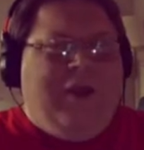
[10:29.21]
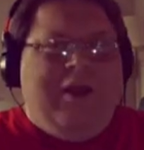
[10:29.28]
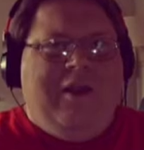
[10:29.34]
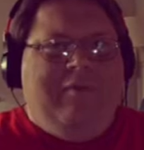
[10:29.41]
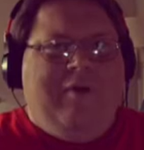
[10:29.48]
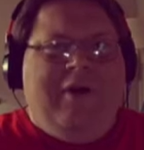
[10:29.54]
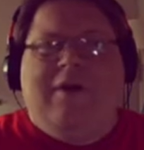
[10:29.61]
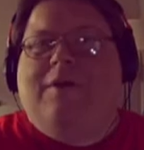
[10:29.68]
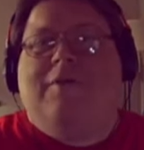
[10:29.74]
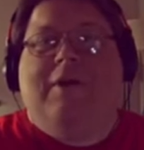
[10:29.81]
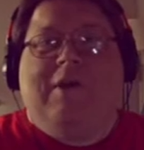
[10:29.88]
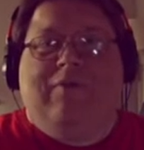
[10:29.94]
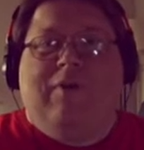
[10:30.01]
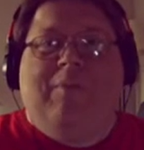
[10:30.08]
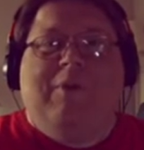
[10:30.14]
Anyway,
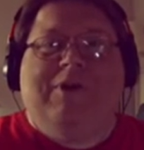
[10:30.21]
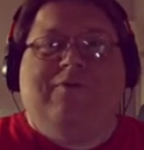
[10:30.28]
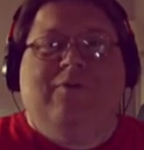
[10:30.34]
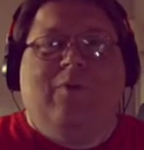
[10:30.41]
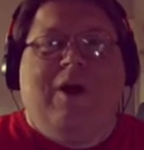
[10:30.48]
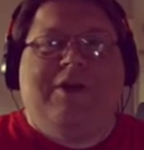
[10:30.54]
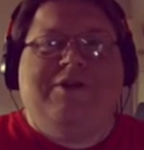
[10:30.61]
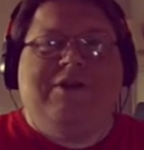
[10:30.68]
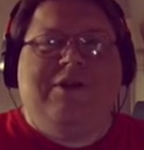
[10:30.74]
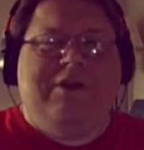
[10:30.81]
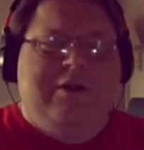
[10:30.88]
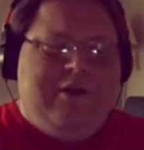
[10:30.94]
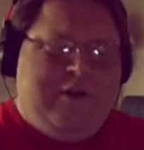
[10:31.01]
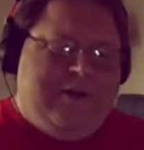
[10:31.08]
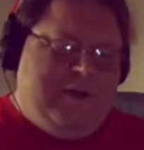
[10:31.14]
thank you very much for watching.